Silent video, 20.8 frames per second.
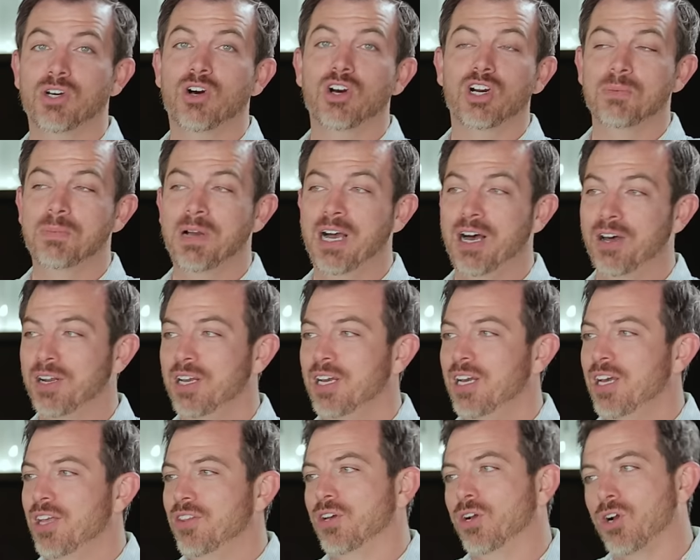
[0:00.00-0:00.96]
to talk about
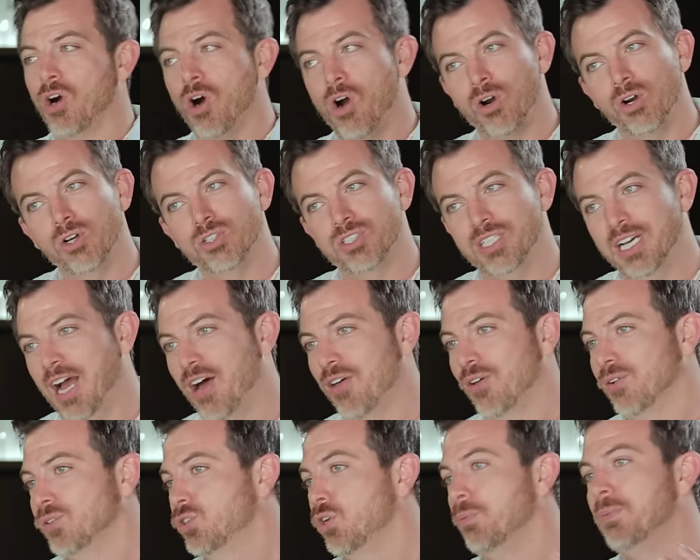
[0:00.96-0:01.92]
the cars and
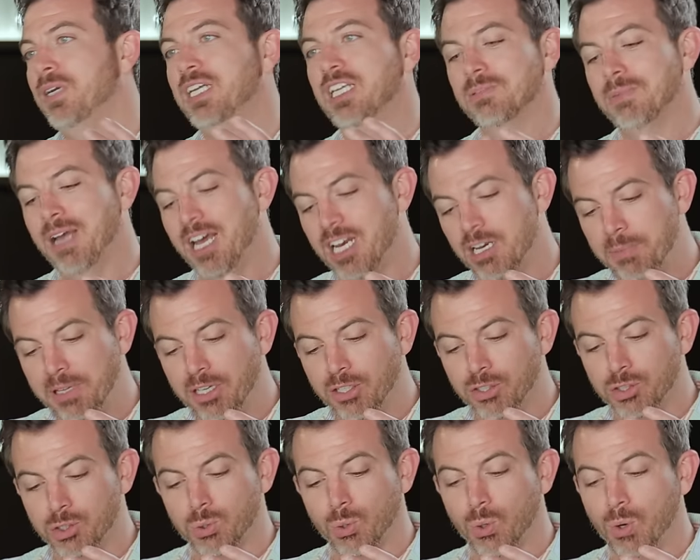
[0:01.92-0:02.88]
how so many of them had to be
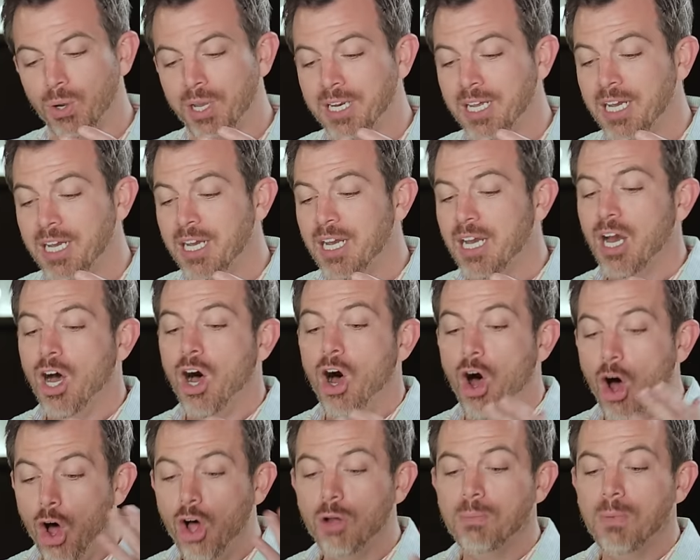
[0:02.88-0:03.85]
destroyed.
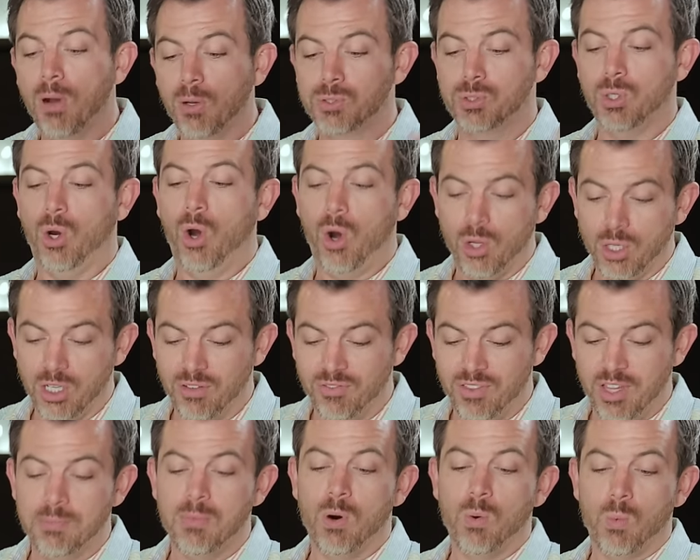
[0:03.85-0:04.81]
Almost all of
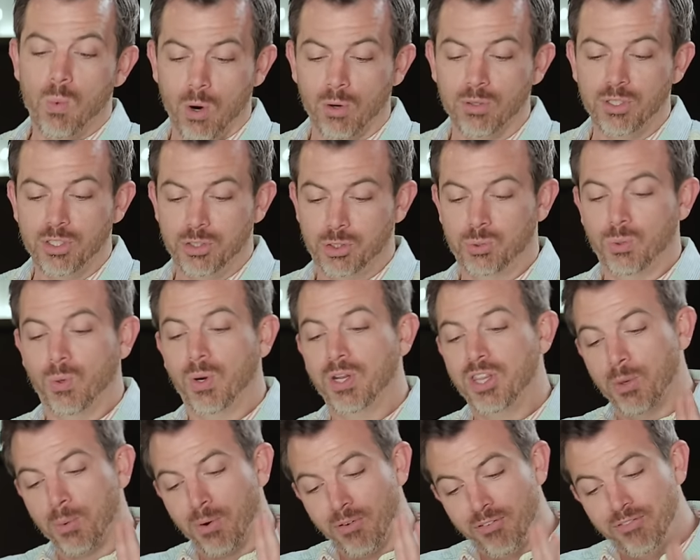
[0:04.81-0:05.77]
them were destroyed.
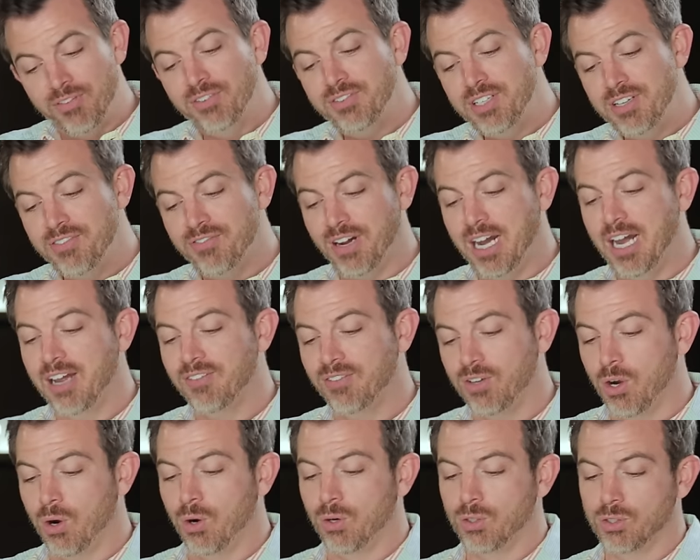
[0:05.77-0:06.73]
There were 55
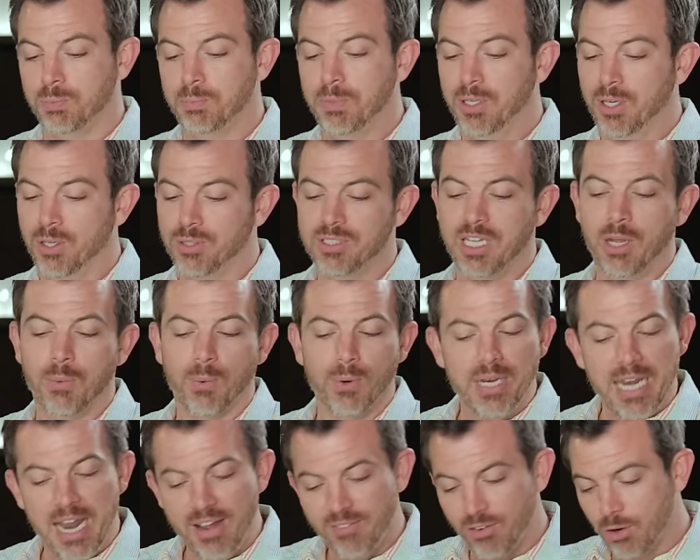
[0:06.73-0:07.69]
cars built. They were
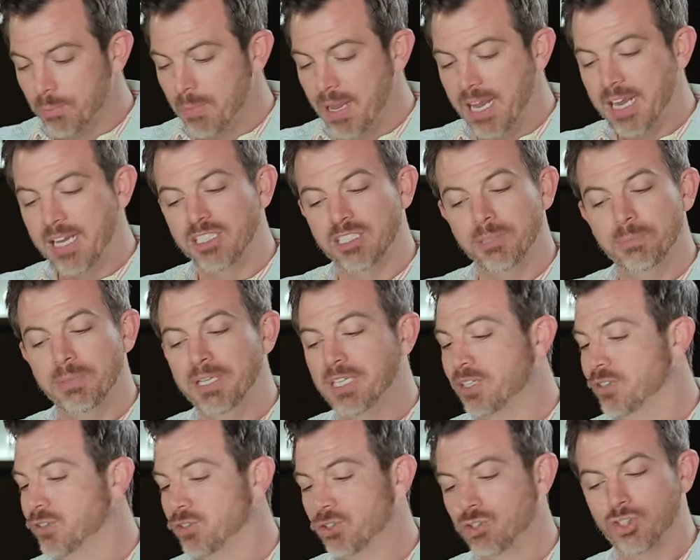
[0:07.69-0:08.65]
never made to be
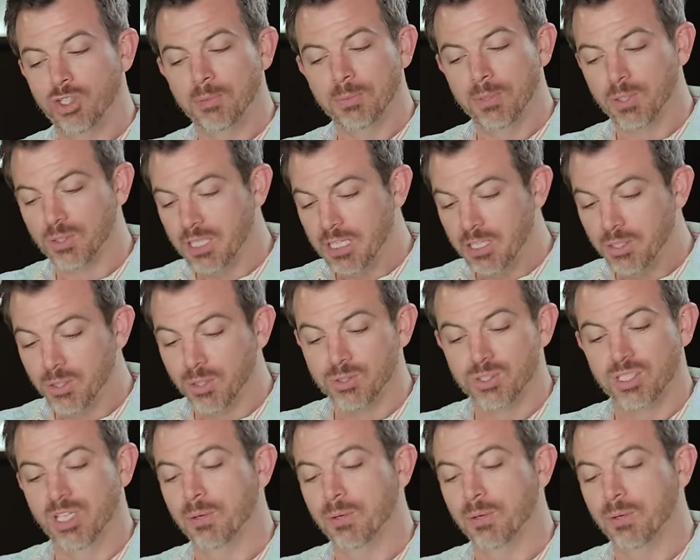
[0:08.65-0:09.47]
consumer legal,